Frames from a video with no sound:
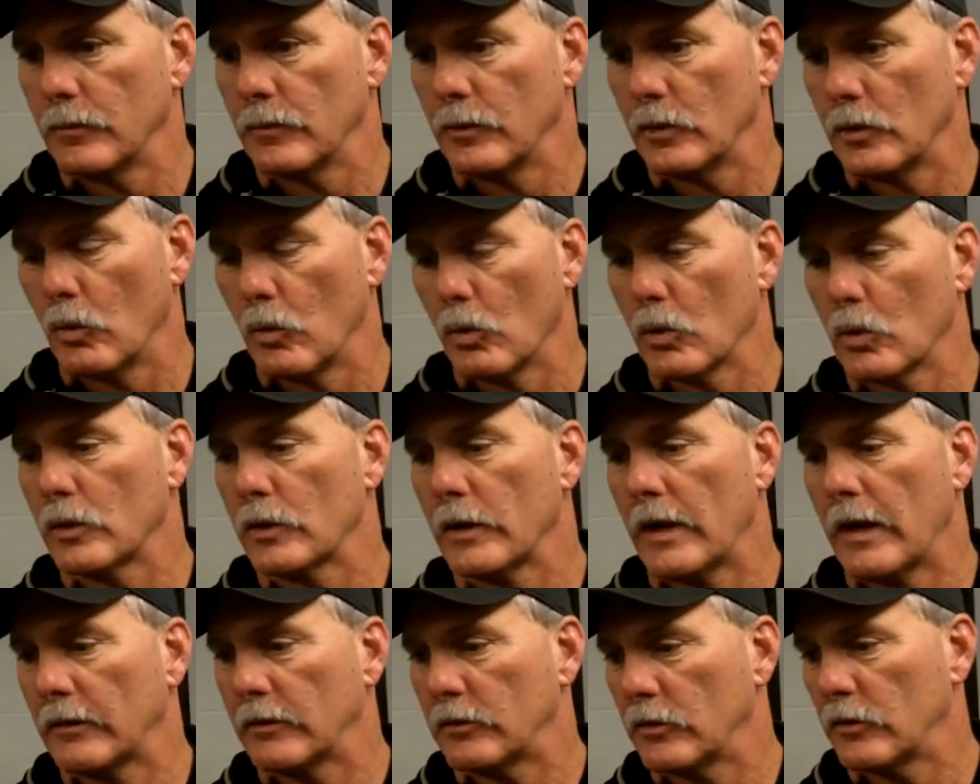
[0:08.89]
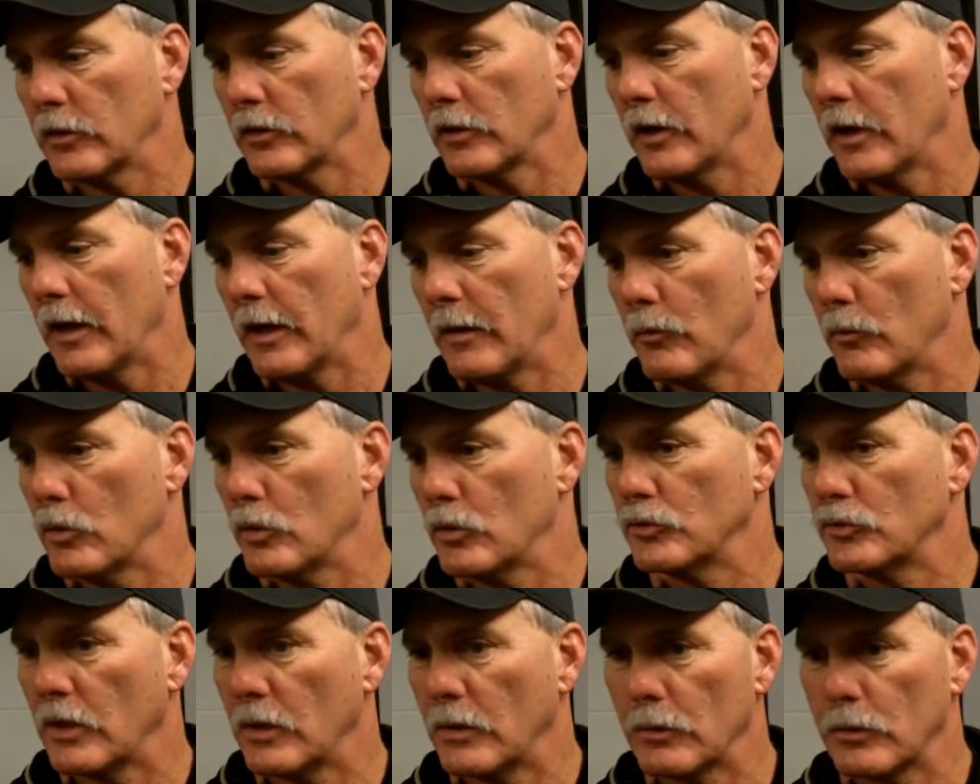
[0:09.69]
You know, word after the game
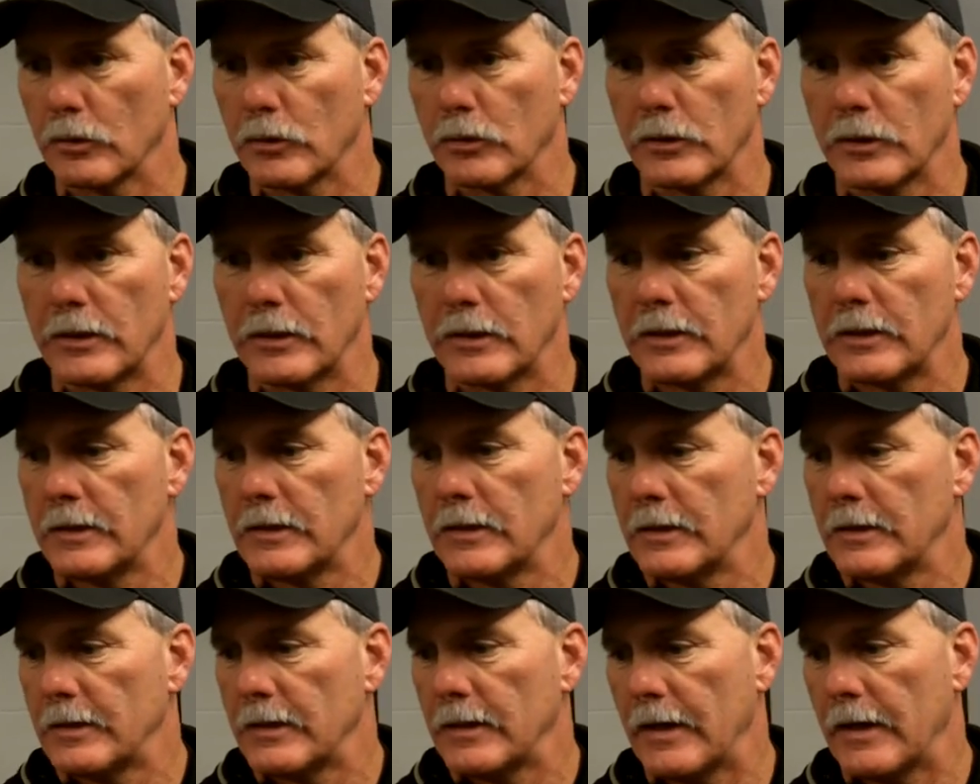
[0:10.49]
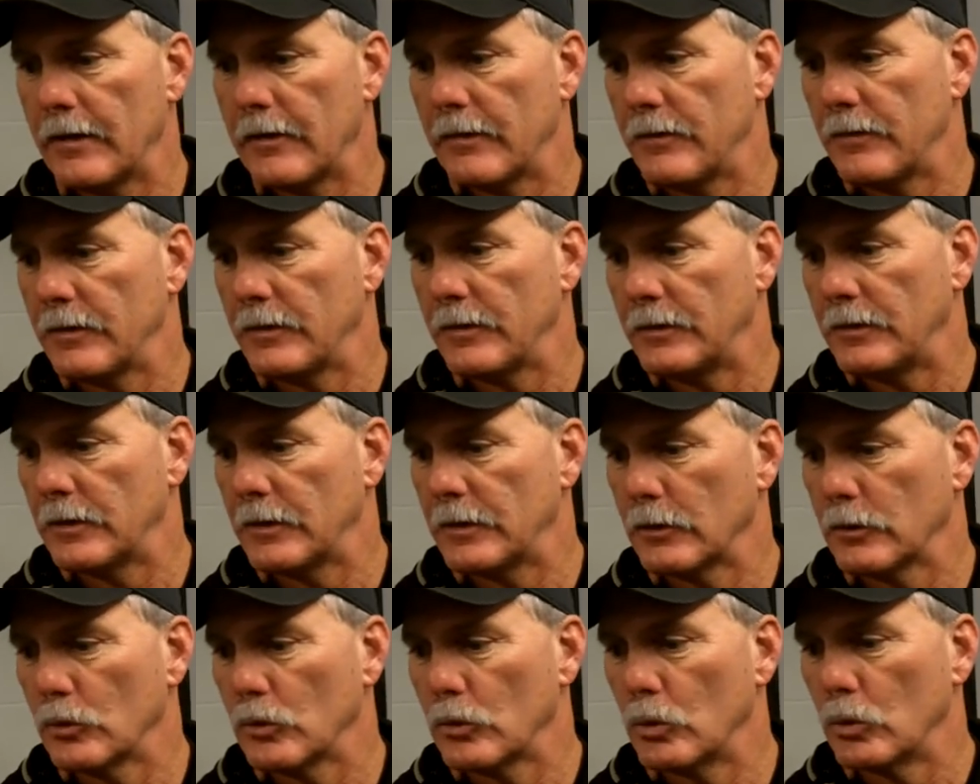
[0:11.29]
was they were going to have it
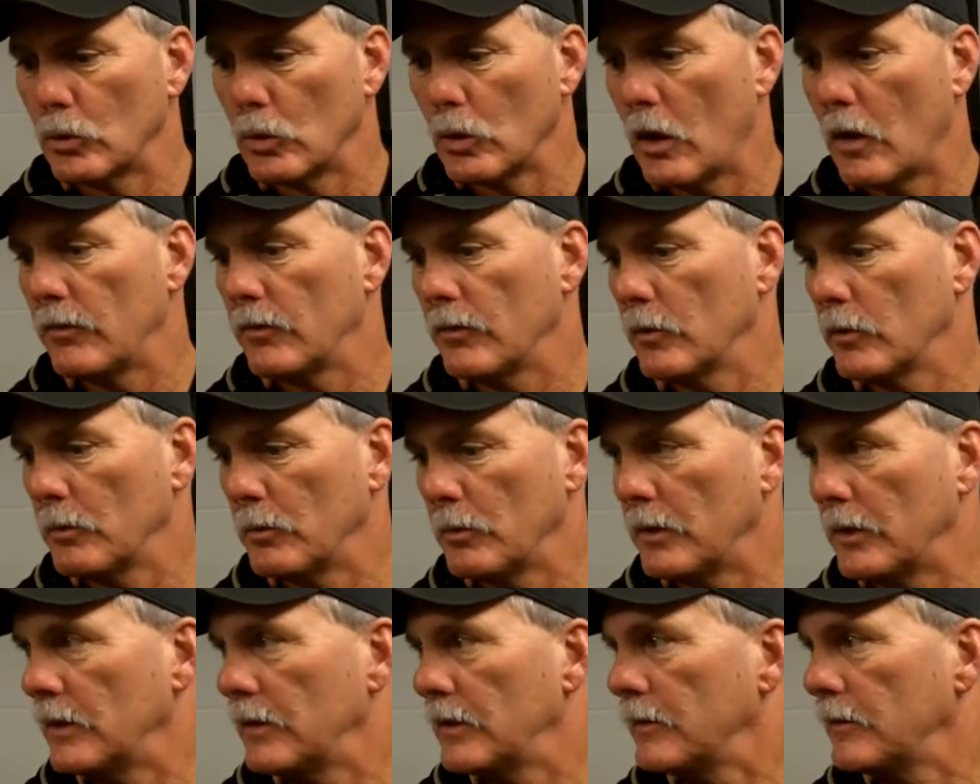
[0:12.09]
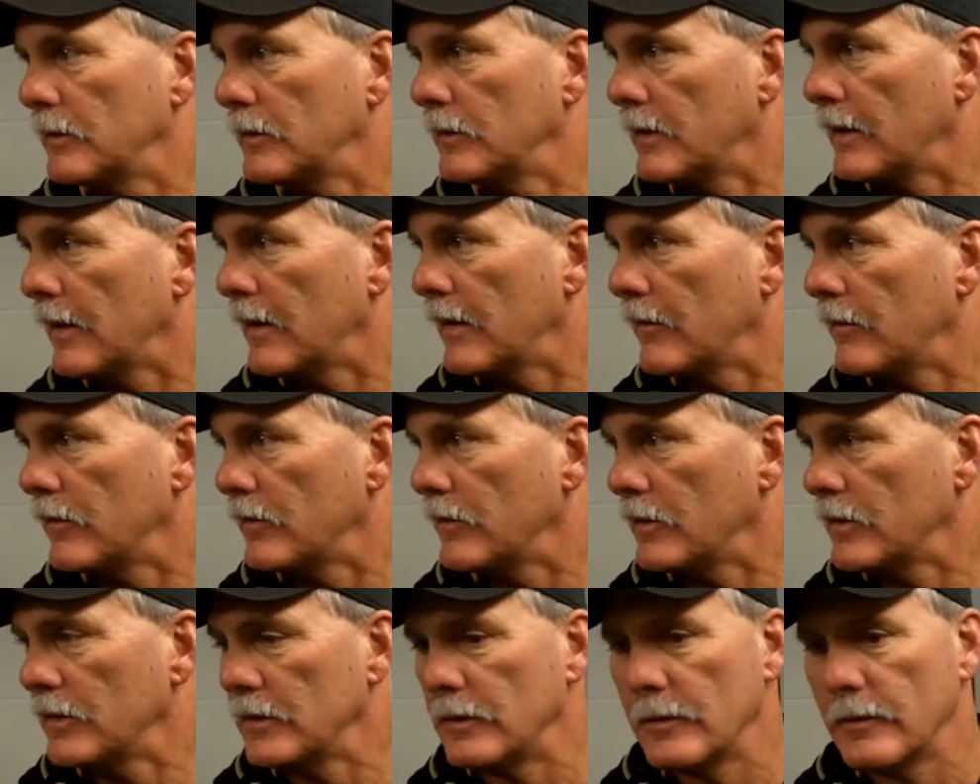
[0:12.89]
cool off a little bit and have
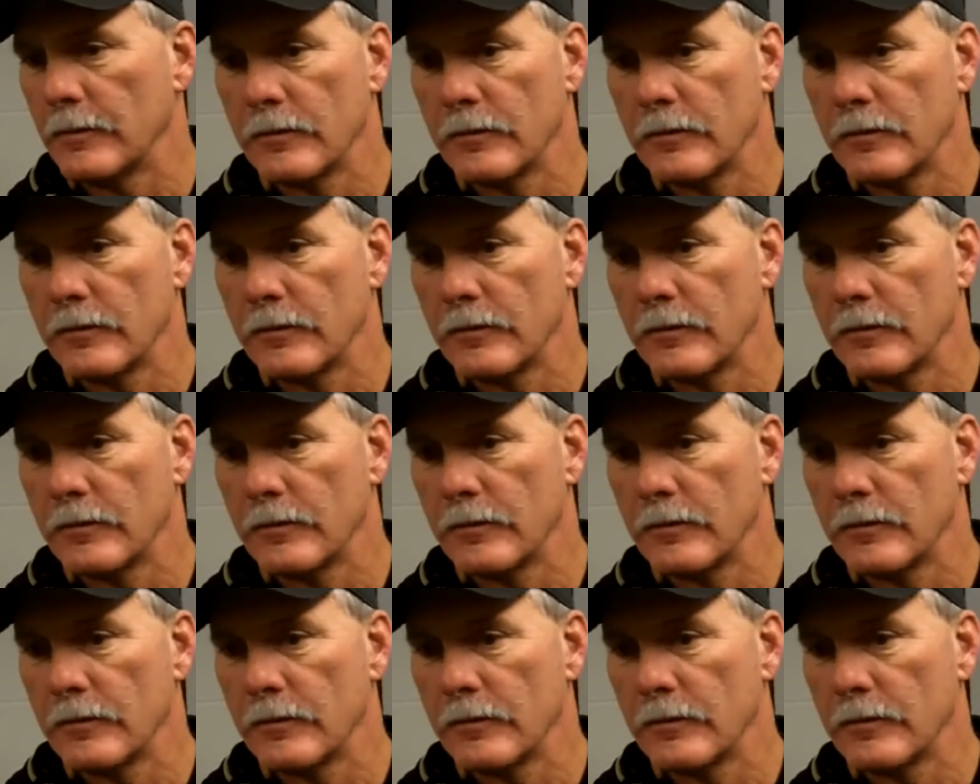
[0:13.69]
the